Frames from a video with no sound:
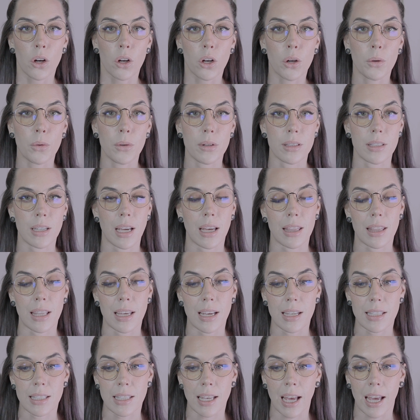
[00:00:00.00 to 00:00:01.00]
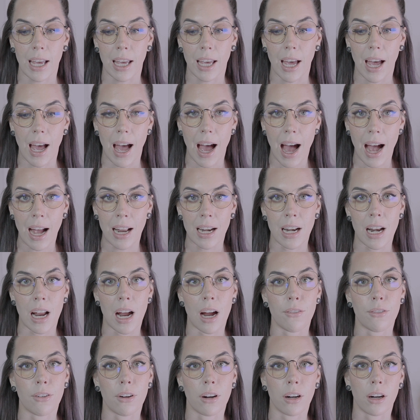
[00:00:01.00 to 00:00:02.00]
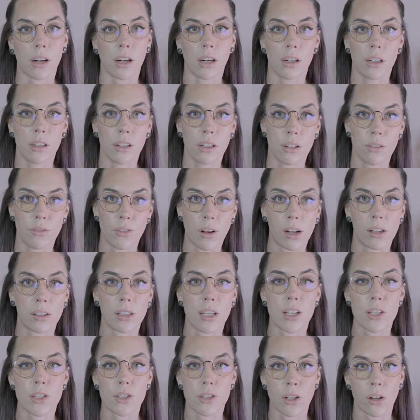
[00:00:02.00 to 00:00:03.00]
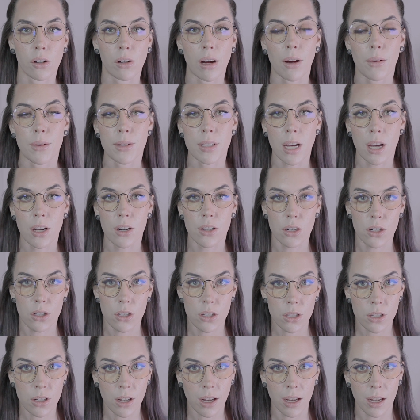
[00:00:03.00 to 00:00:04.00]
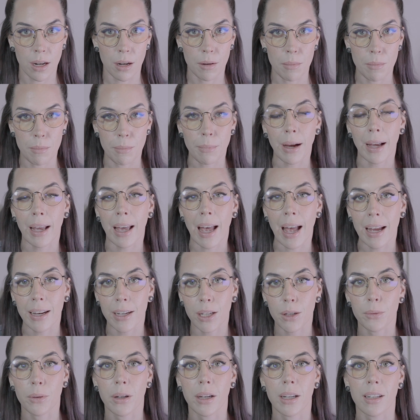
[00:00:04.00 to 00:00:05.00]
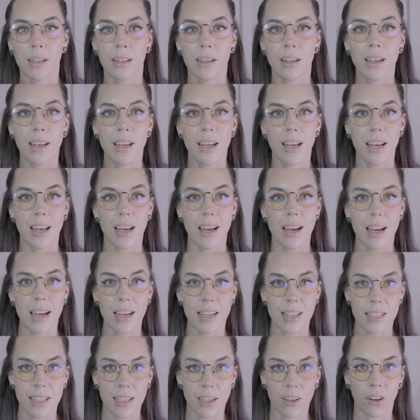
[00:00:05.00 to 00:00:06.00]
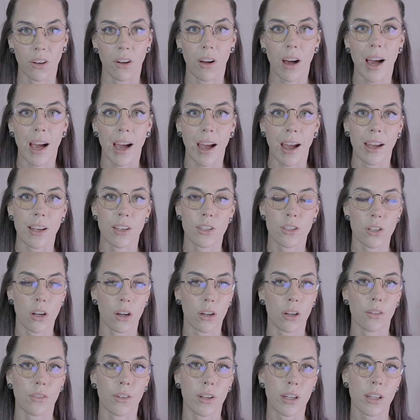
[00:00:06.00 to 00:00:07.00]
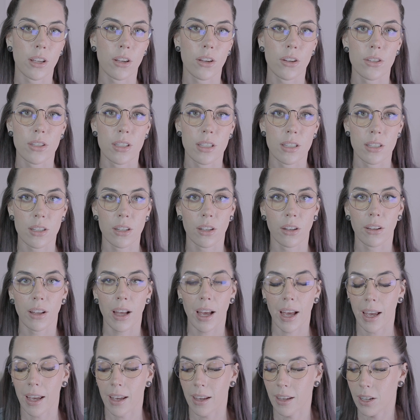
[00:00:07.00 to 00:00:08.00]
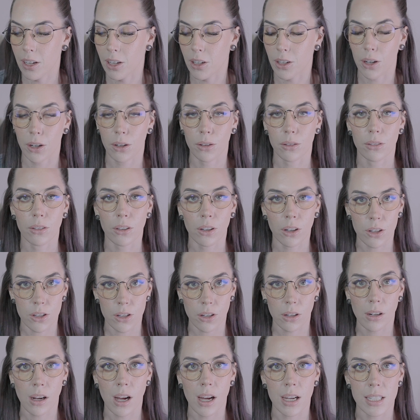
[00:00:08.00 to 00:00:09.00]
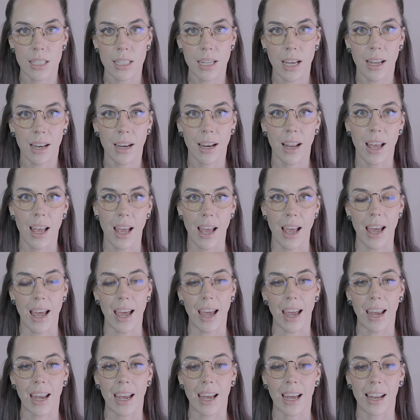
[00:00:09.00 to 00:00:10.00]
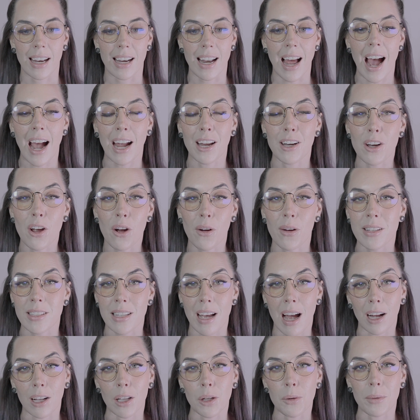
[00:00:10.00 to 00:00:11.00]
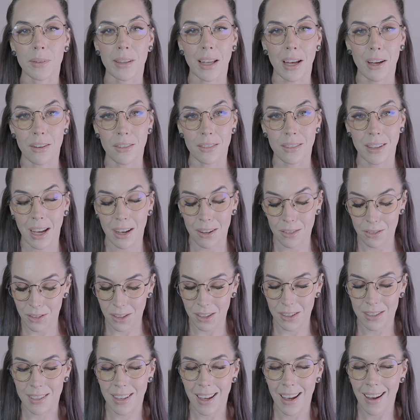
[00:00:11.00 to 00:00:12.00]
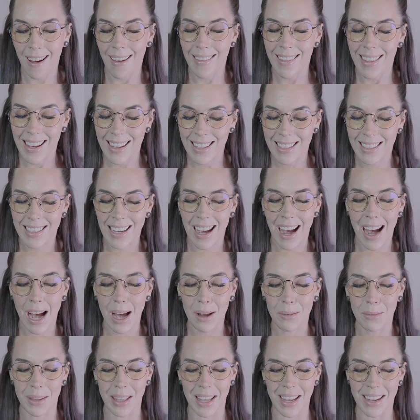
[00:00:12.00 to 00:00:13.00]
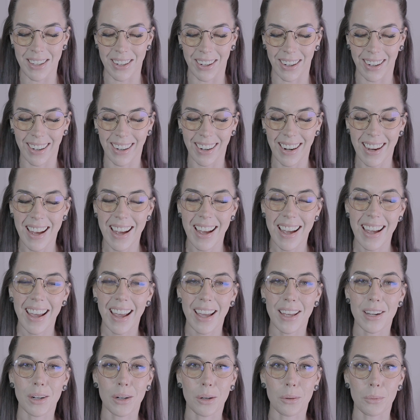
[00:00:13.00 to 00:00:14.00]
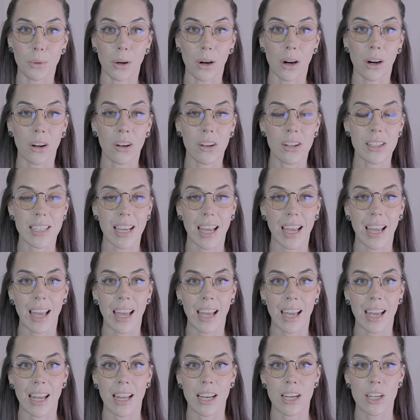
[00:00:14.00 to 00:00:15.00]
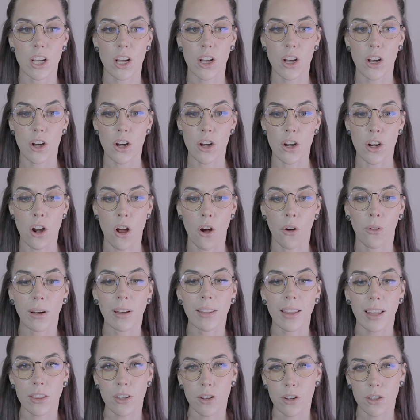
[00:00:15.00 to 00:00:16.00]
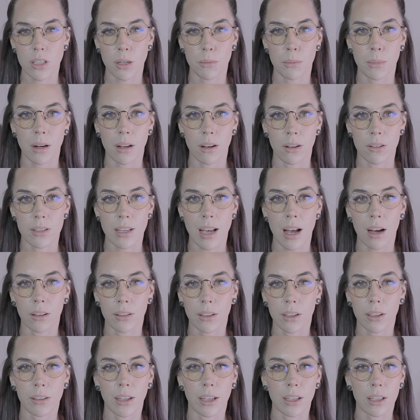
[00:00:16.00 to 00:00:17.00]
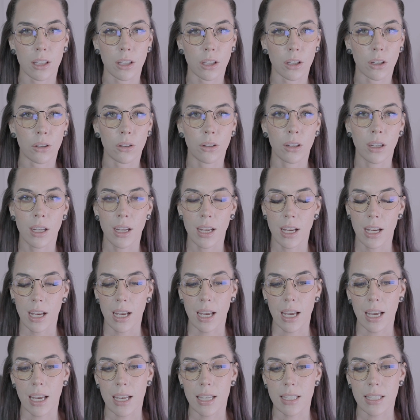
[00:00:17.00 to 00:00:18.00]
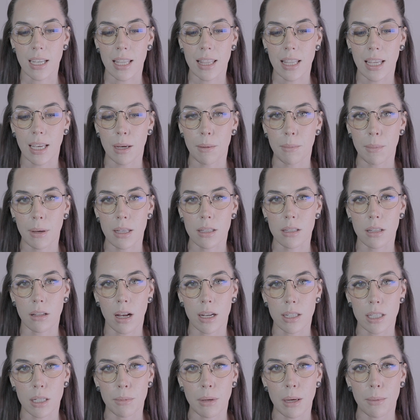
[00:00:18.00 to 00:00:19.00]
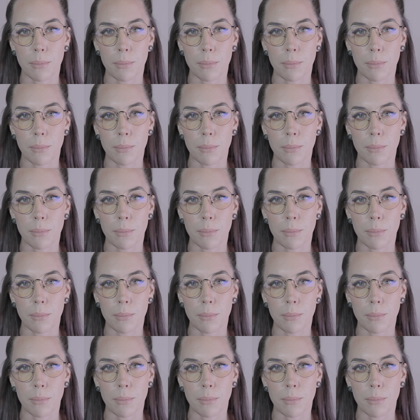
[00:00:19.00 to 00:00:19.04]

who will say things like, I never felt as though I was understood by anyone until I saw your videos, until I, you know, heard your content. And I know exactly what that, that feels like on the inside within your inner world. And knowing that there's someone else out there like you is I think it means a lot to